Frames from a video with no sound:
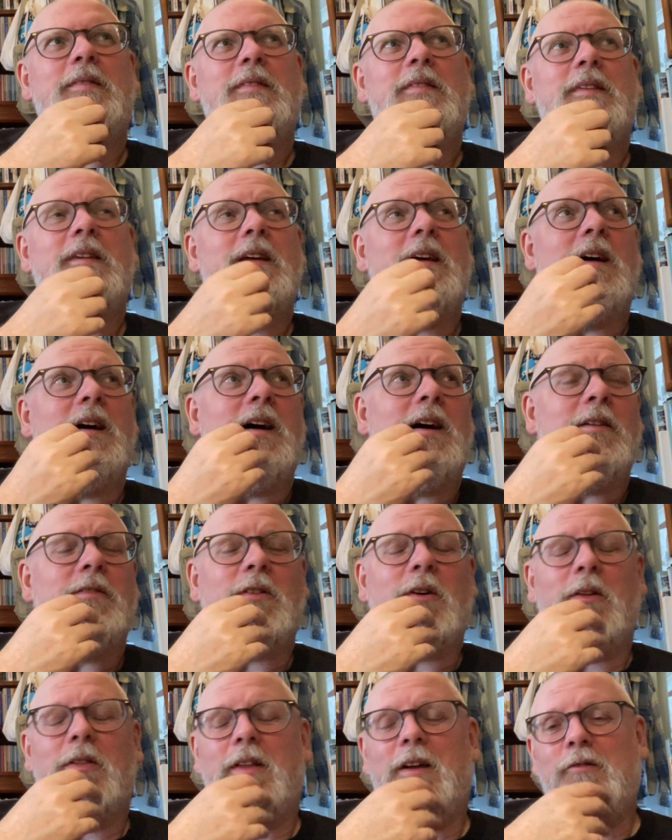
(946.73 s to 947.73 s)
Yeah, I've
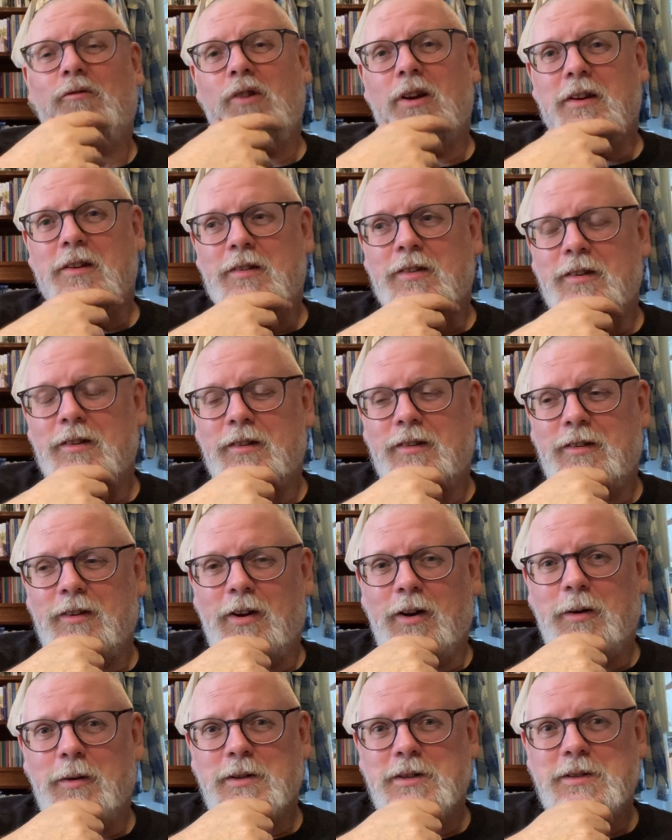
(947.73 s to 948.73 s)
got that ready to
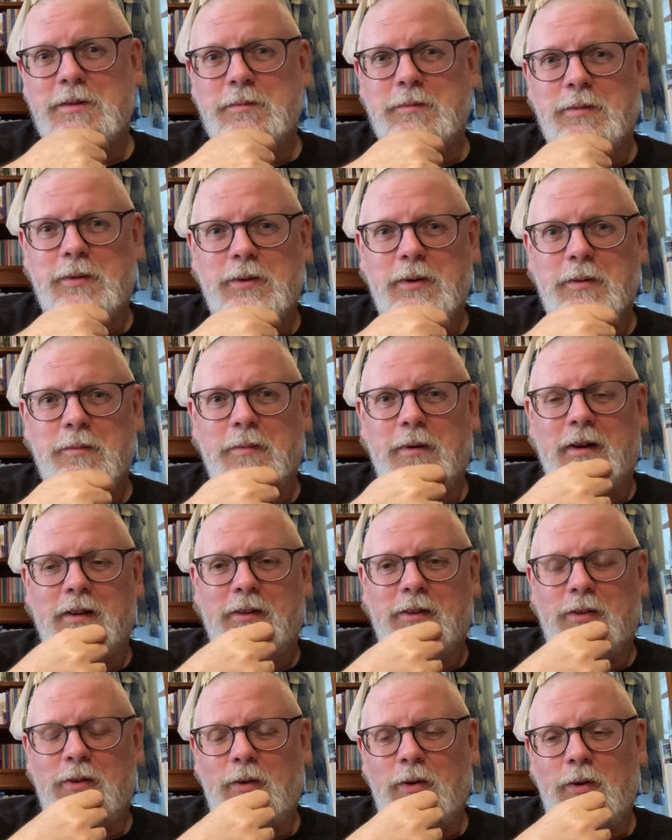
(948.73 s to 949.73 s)
go at some point, but I
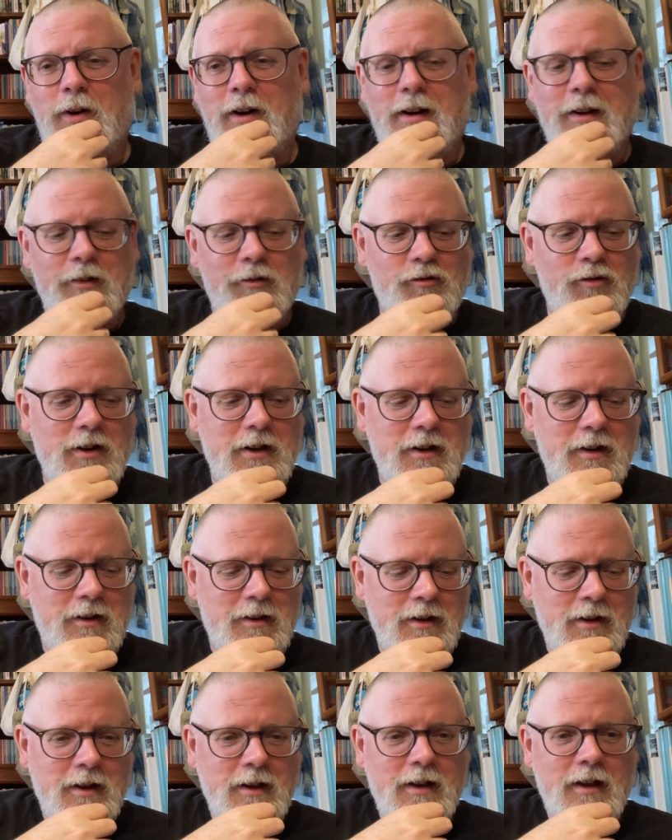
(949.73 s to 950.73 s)
thought I'd read
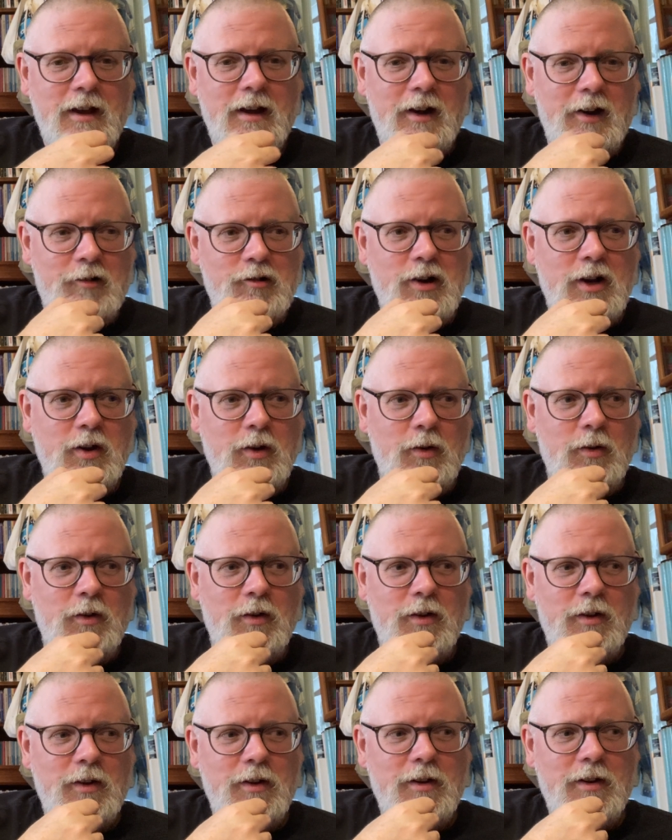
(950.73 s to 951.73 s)

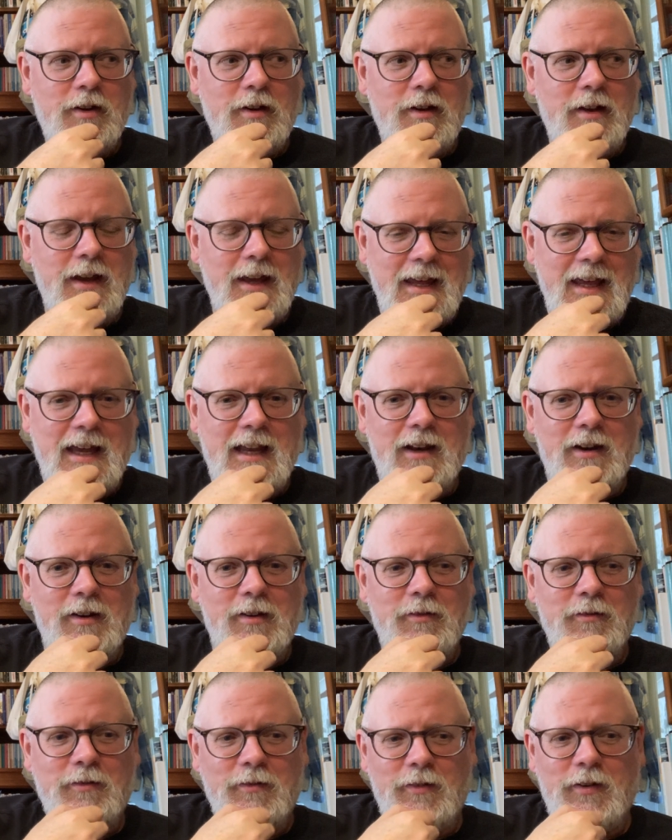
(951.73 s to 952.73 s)
Eragon again
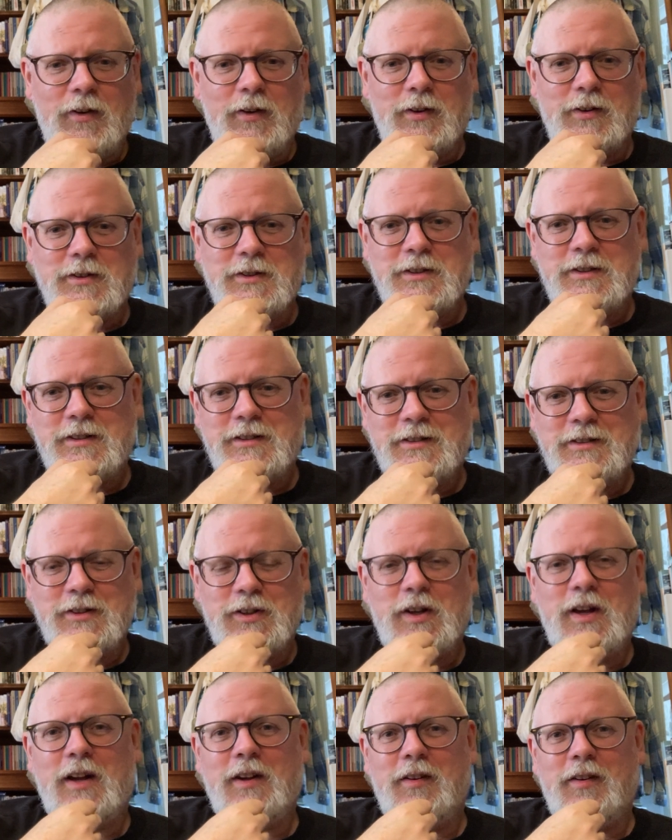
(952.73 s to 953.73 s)
first to
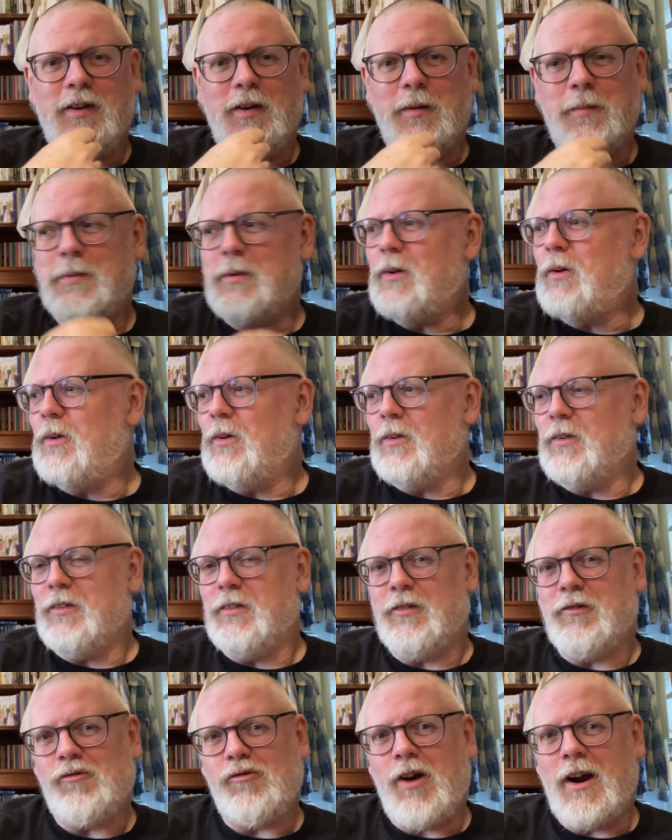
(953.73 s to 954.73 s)
catch up on
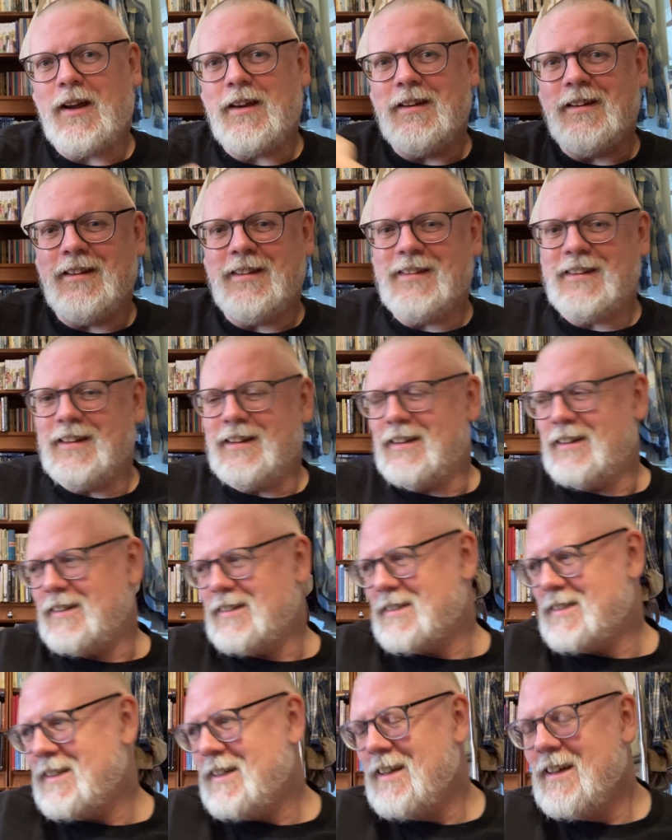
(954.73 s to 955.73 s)
dragony things.